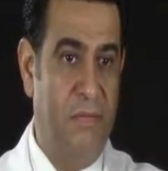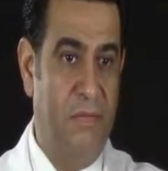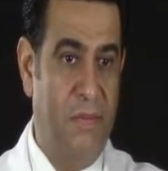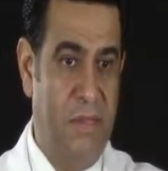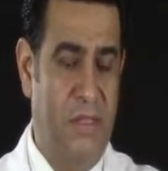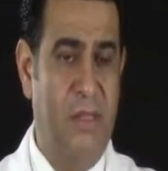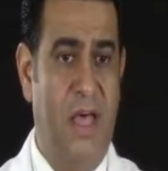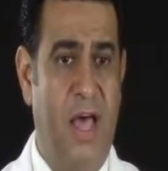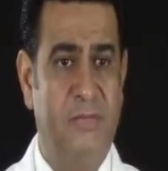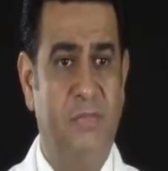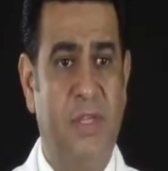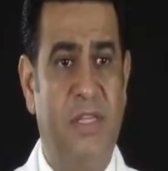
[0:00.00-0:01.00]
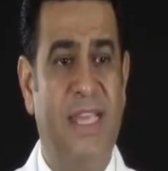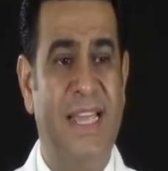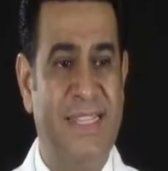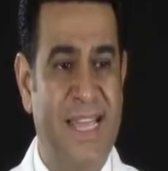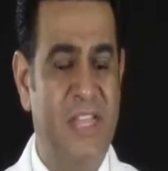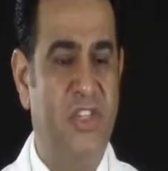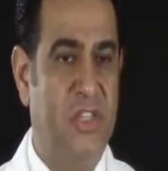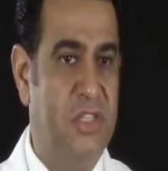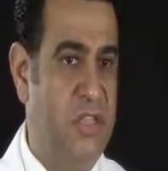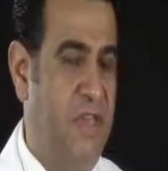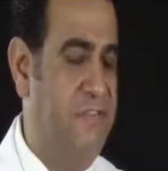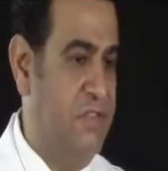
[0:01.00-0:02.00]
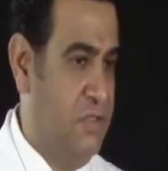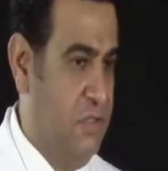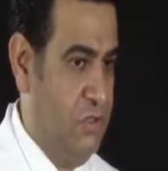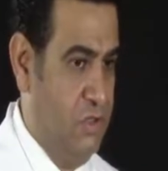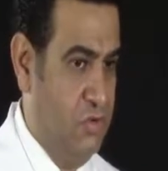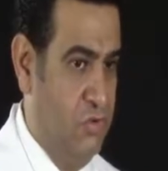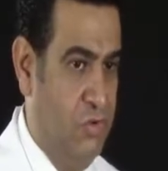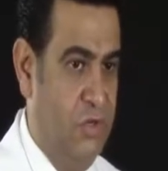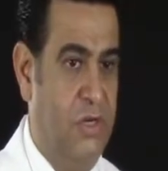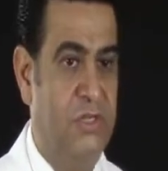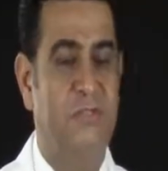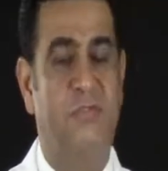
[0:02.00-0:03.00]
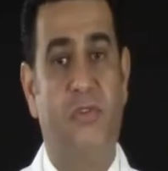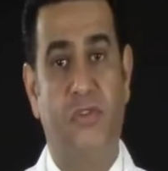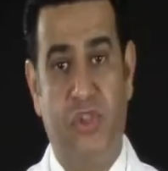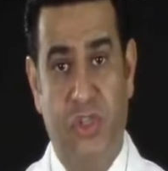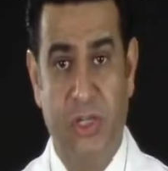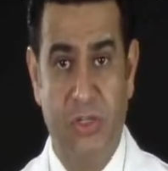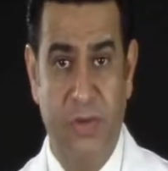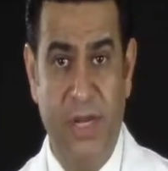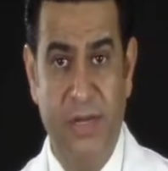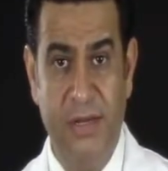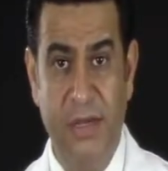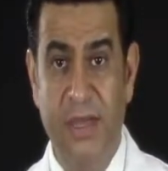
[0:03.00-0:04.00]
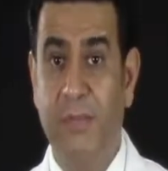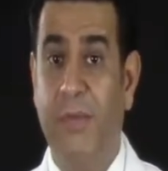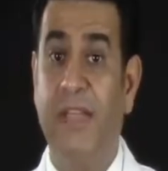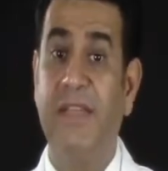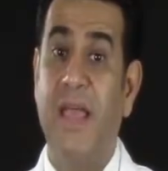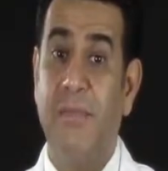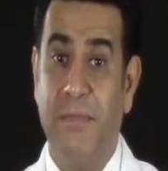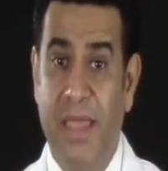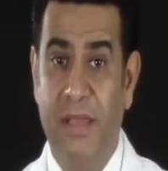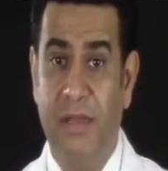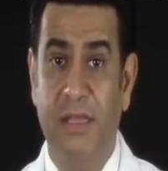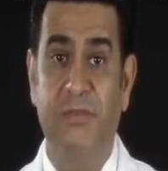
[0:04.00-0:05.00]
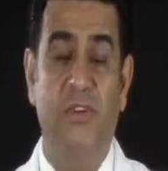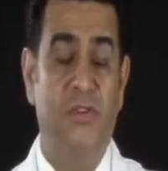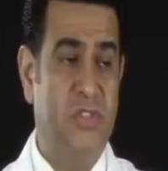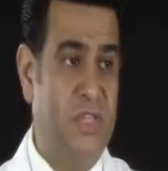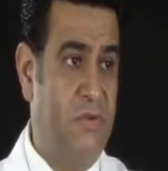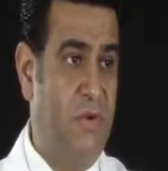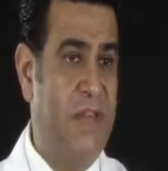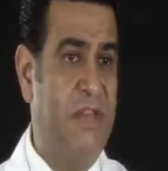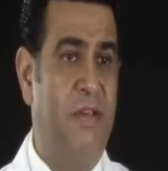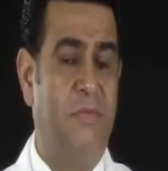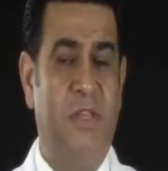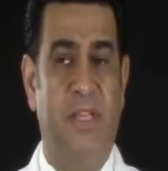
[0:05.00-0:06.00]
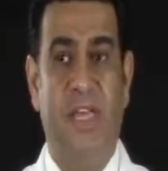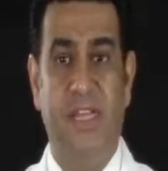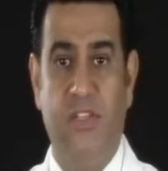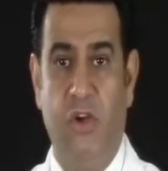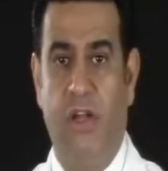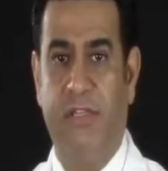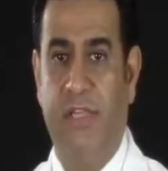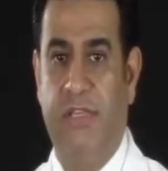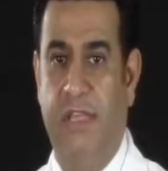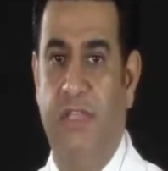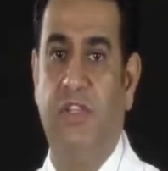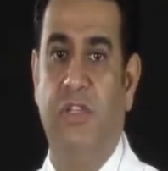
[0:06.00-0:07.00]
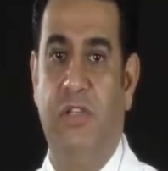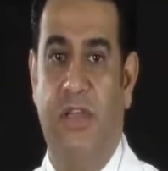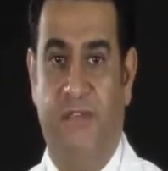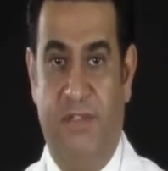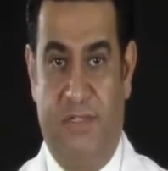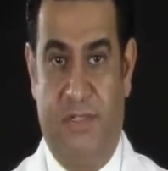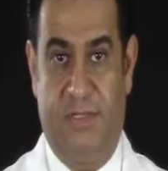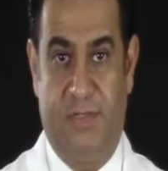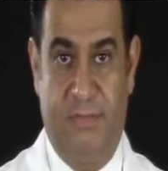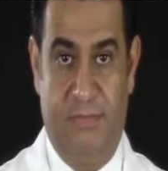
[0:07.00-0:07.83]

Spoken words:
a lot with attention deficit disorders for children, but mainly we use it right now with adult attention deficit.